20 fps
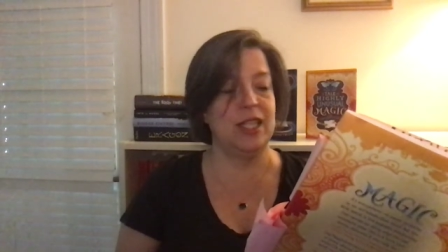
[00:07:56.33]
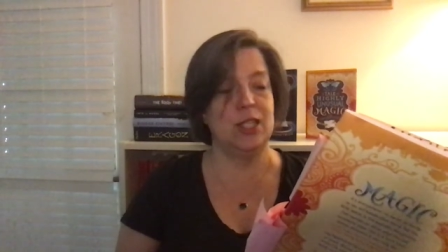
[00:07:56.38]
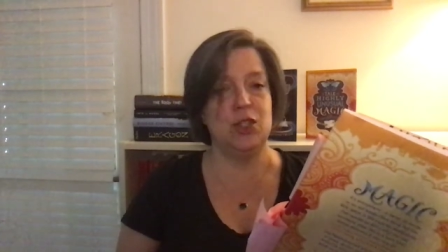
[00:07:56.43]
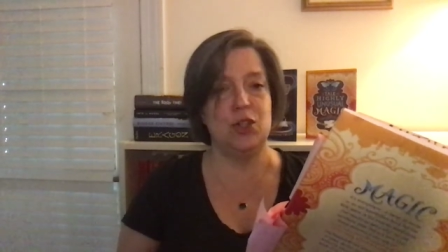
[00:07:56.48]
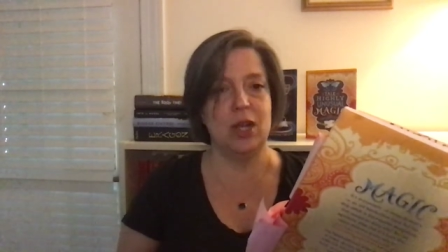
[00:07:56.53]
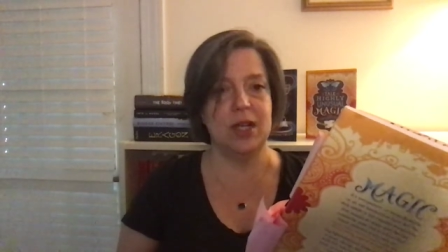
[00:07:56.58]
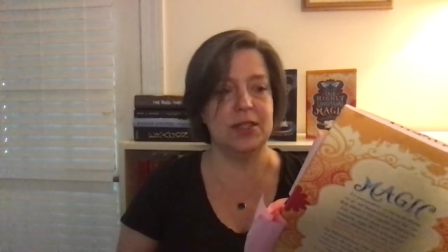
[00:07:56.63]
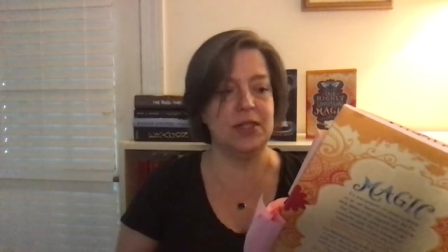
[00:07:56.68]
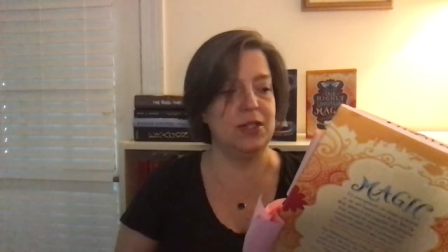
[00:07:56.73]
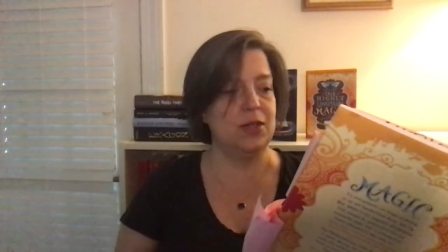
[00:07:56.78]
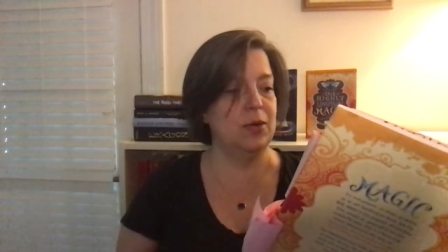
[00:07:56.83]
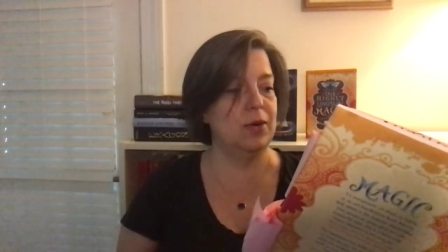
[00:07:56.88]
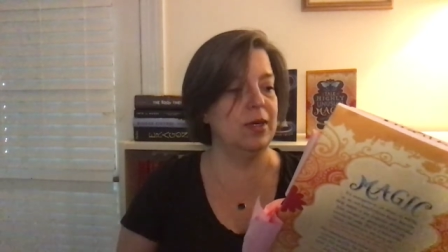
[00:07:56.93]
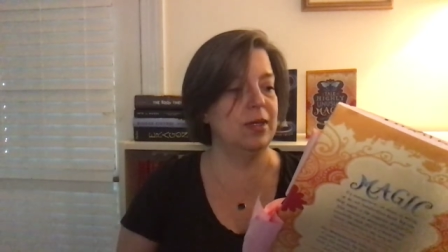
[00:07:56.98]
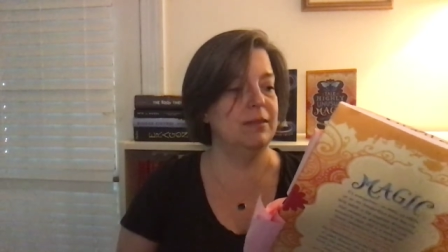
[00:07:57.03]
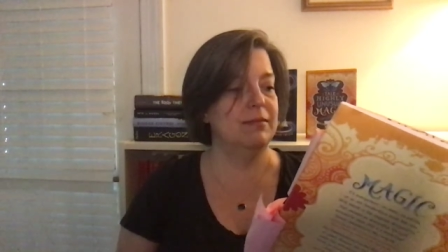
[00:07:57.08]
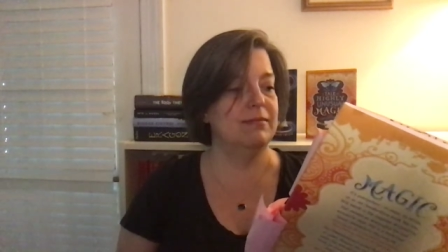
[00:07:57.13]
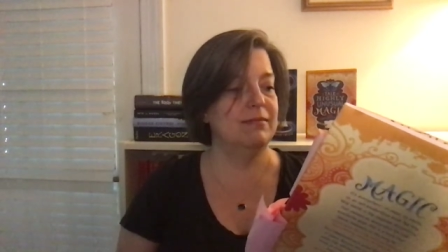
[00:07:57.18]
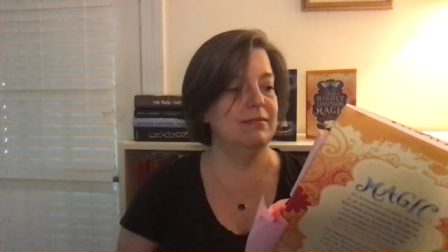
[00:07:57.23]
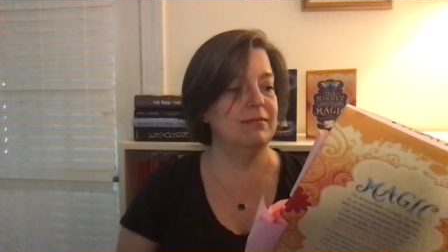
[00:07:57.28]
the
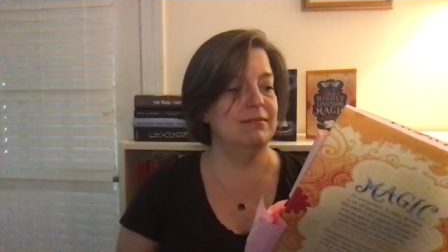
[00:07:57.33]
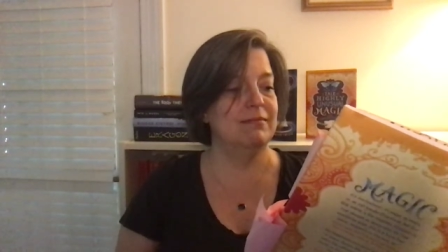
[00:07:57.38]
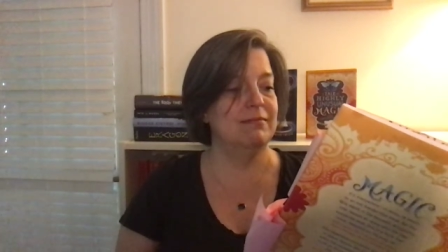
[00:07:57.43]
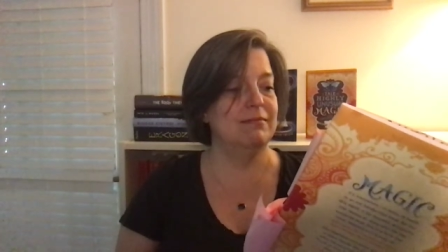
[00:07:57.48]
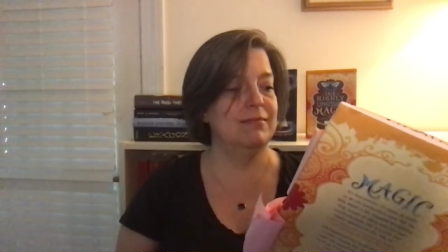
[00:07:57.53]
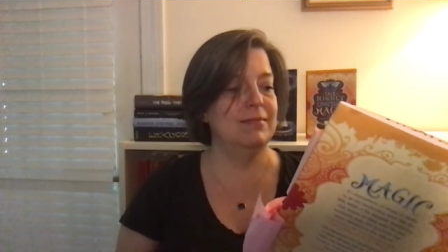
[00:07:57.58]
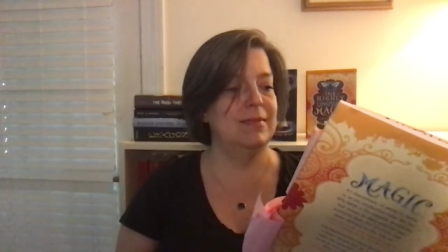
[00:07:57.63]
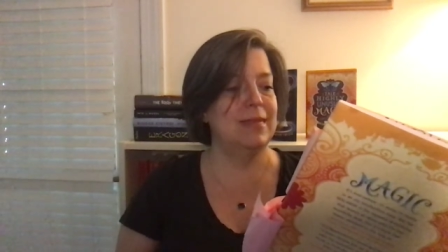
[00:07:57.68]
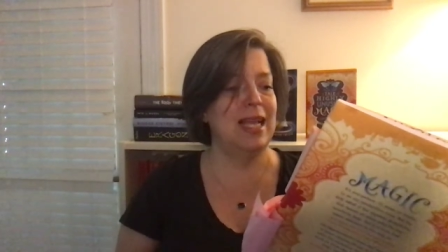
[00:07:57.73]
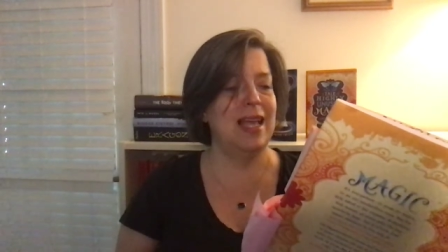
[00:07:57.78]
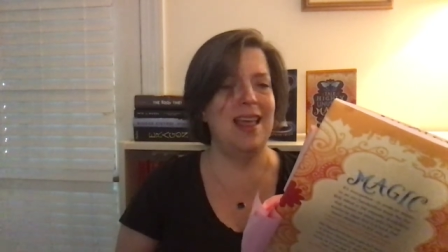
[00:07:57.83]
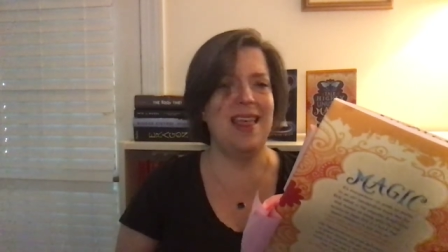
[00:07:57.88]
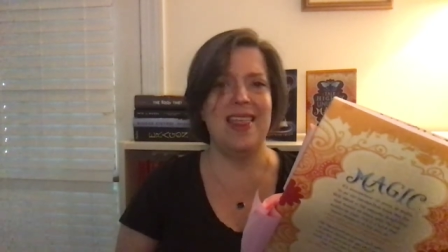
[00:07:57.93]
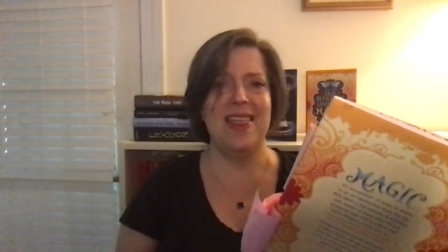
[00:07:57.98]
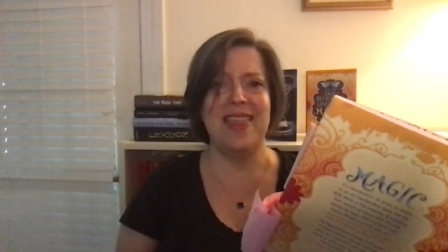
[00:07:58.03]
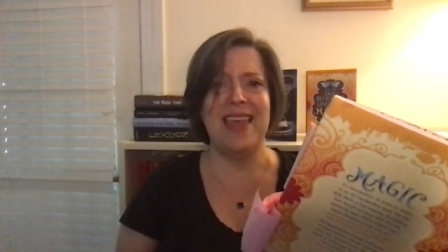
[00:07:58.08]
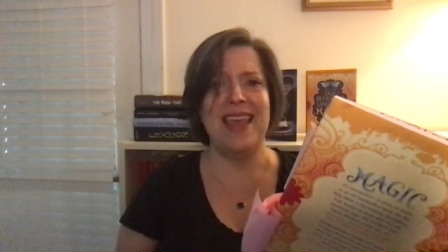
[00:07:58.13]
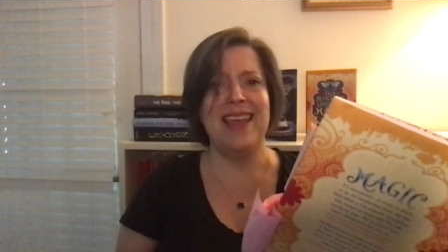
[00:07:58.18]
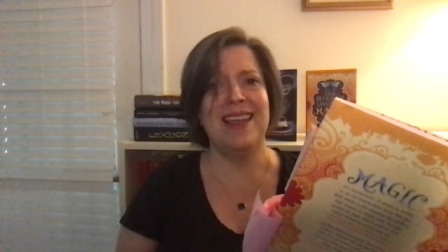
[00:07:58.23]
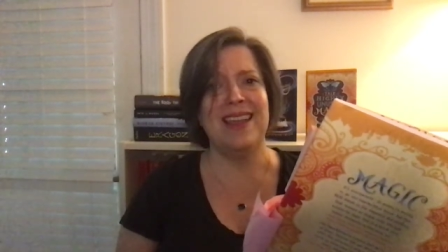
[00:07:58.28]
drugstore.
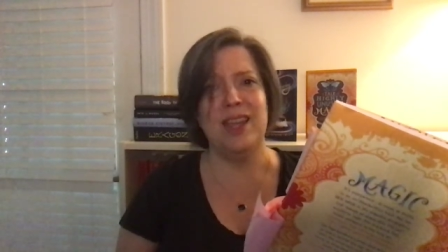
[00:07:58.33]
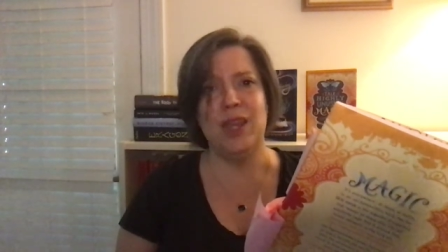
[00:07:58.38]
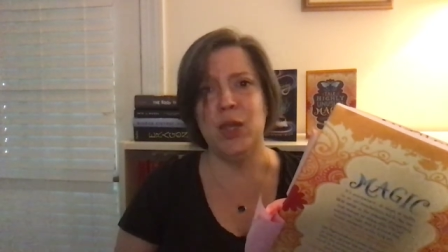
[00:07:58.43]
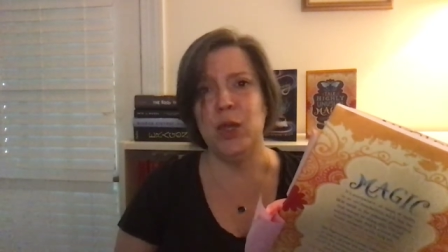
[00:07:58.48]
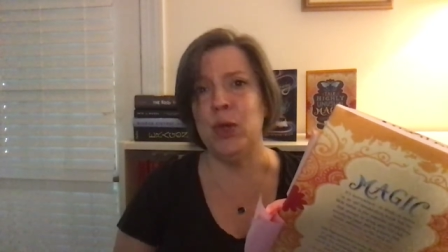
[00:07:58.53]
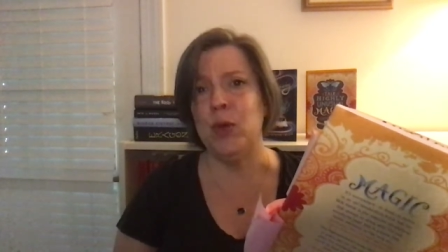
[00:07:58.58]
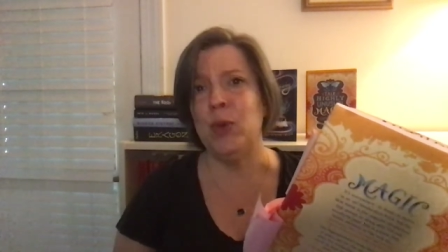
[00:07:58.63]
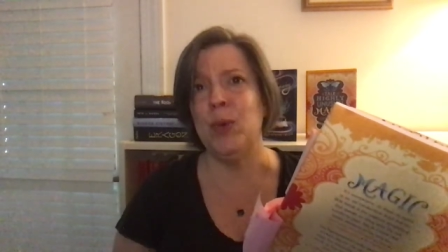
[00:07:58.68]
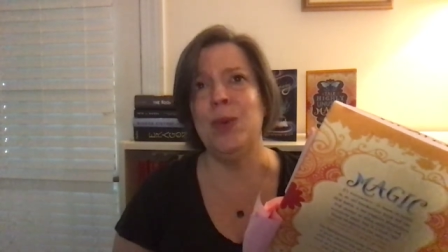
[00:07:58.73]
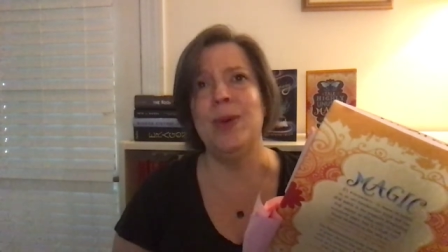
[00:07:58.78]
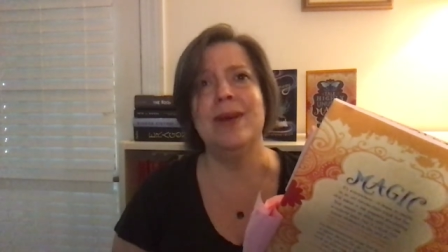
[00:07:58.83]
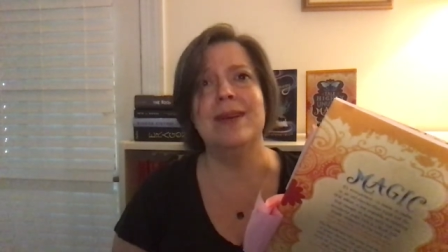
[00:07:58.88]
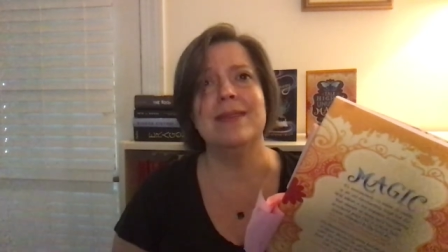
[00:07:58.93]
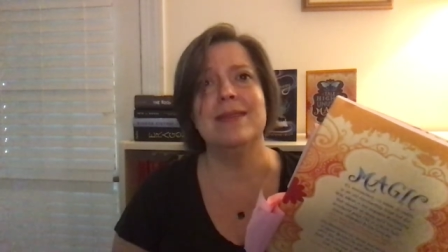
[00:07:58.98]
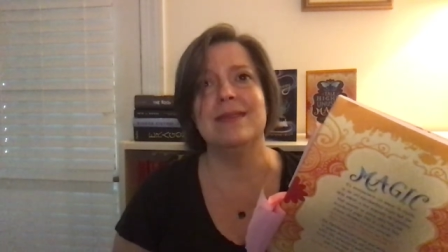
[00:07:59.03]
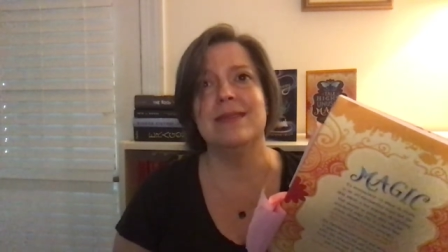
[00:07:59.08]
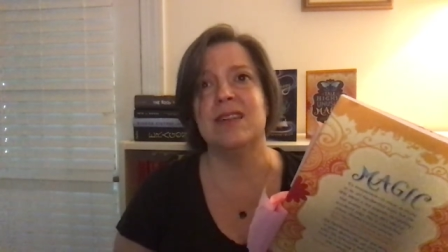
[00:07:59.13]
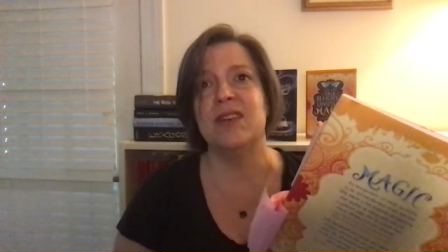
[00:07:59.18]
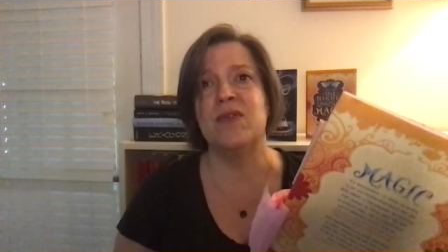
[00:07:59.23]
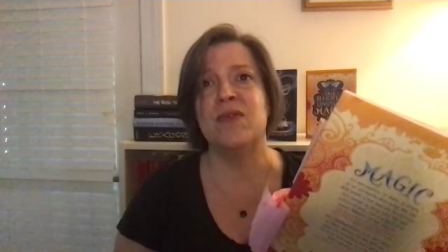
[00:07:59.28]
Thank you,
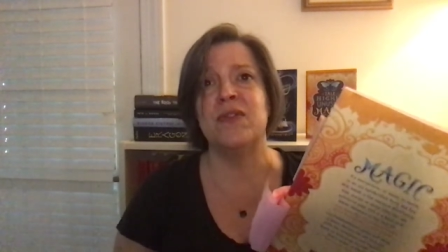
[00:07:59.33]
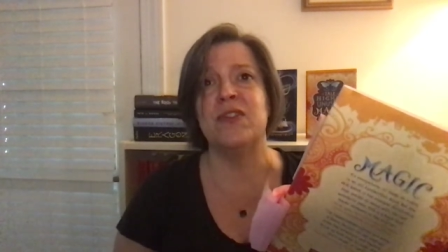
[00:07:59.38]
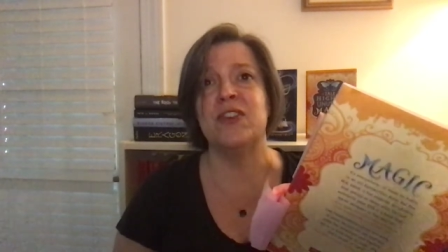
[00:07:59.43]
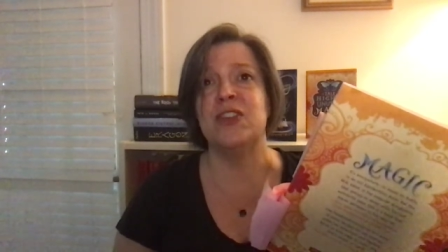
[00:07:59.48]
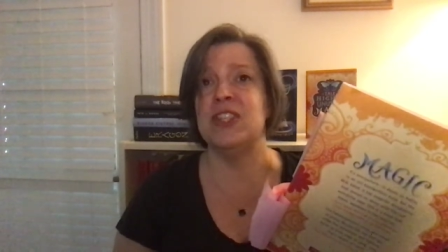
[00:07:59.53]
for